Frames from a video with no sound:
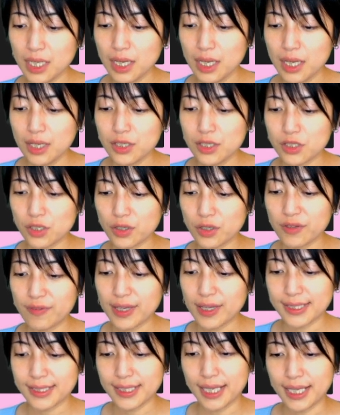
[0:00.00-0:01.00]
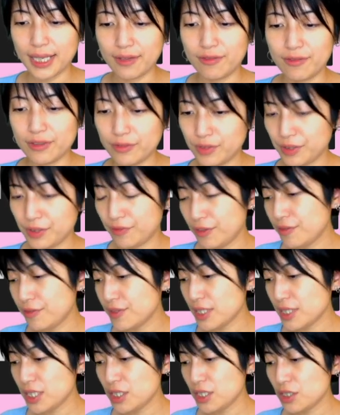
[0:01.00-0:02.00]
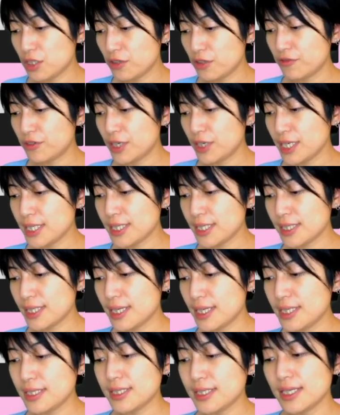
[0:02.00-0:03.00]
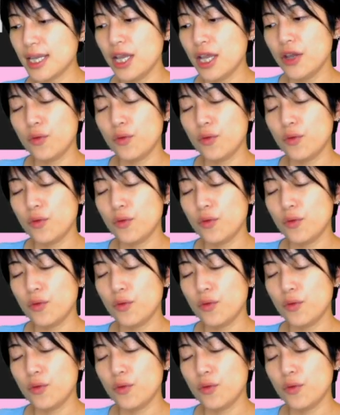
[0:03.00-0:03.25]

So if I say 50-50 here, for instance,